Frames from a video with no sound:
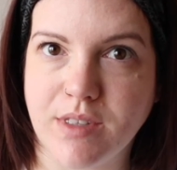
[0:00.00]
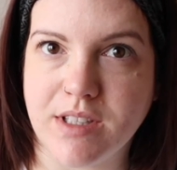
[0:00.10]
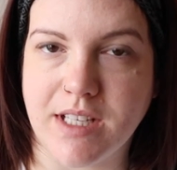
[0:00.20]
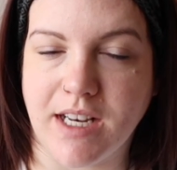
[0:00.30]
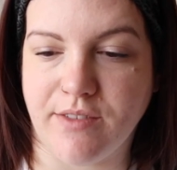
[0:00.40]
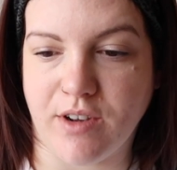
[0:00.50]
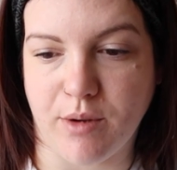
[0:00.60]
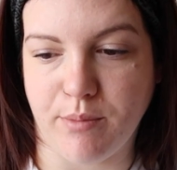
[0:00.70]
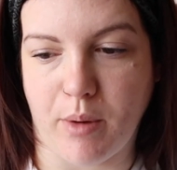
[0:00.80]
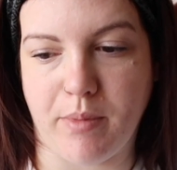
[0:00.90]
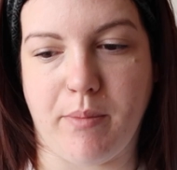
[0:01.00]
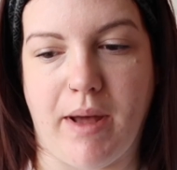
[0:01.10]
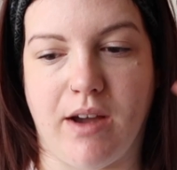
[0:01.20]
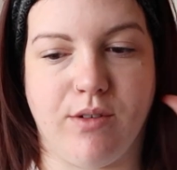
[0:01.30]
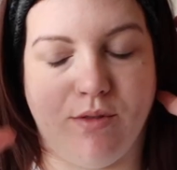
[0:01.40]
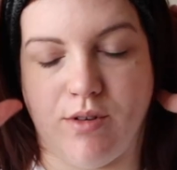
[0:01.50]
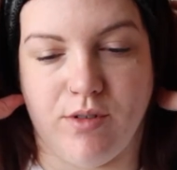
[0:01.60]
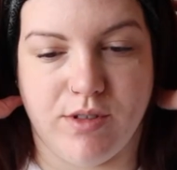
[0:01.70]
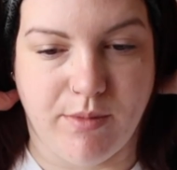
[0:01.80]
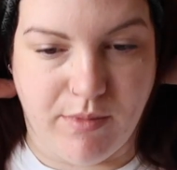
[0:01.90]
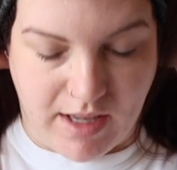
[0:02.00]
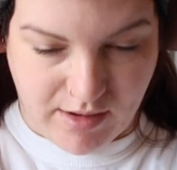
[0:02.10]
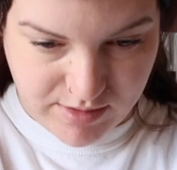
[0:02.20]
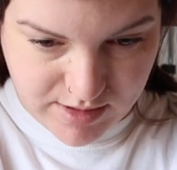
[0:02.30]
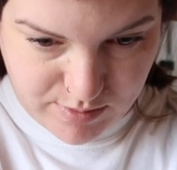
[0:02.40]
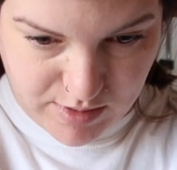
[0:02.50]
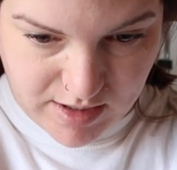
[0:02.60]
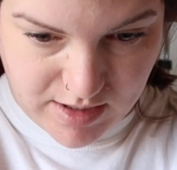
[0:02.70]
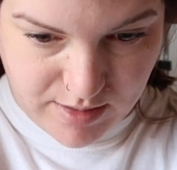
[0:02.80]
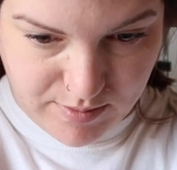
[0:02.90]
seeing if I can pop it back or something else. But